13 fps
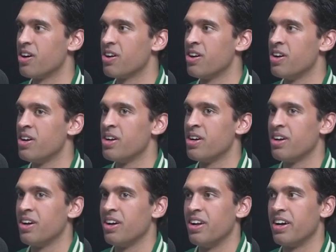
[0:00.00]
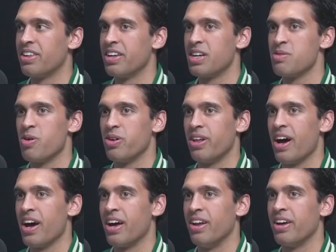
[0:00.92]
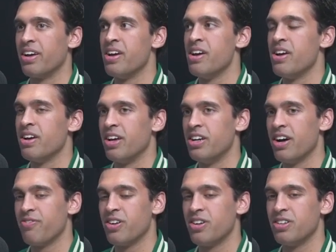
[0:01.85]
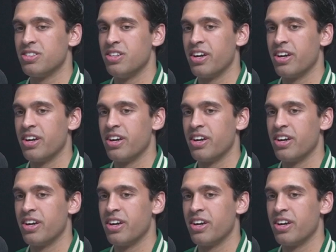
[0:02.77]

Lavar, yeah, yeah, Like think about that. Like you have to understand.